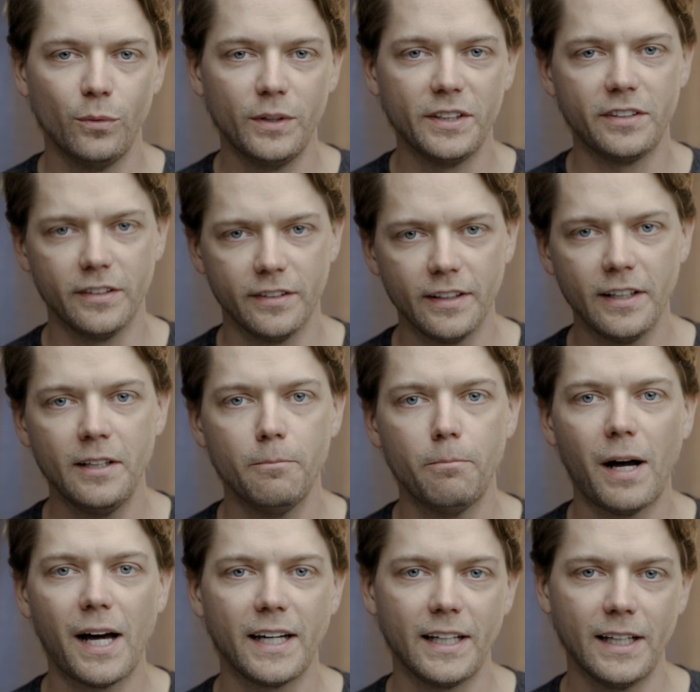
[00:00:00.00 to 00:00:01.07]
which is
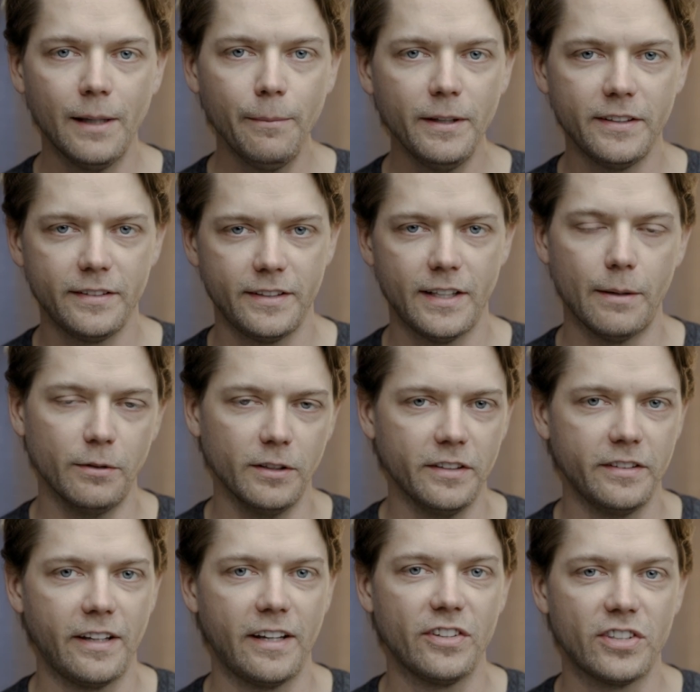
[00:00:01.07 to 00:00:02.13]
in-body image
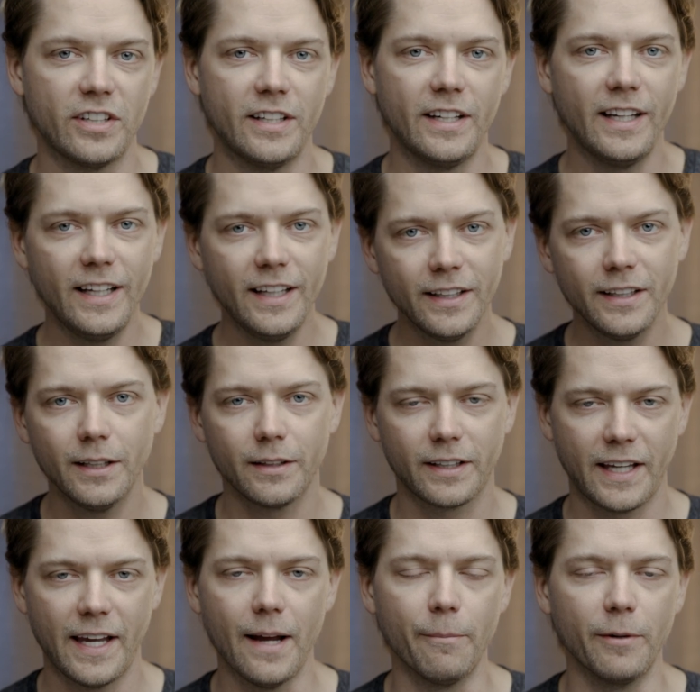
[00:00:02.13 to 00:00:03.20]
stabilization, in the
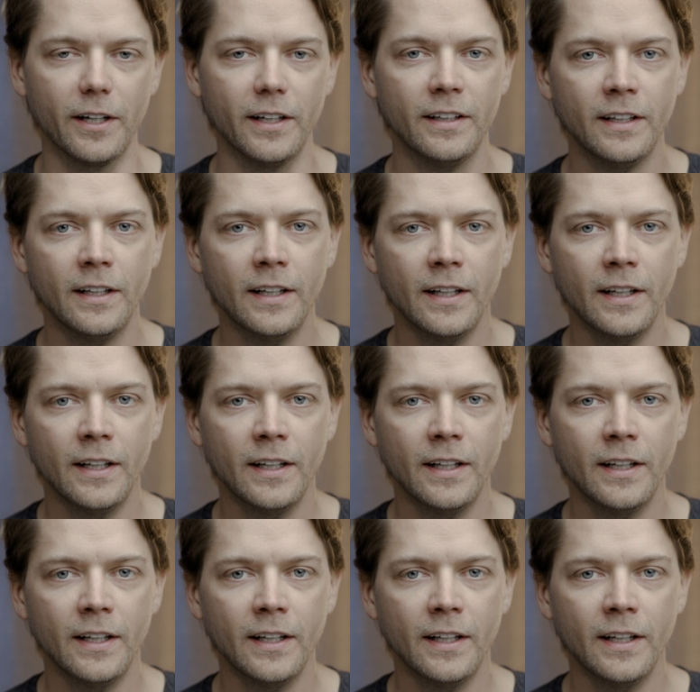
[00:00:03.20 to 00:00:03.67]
camera,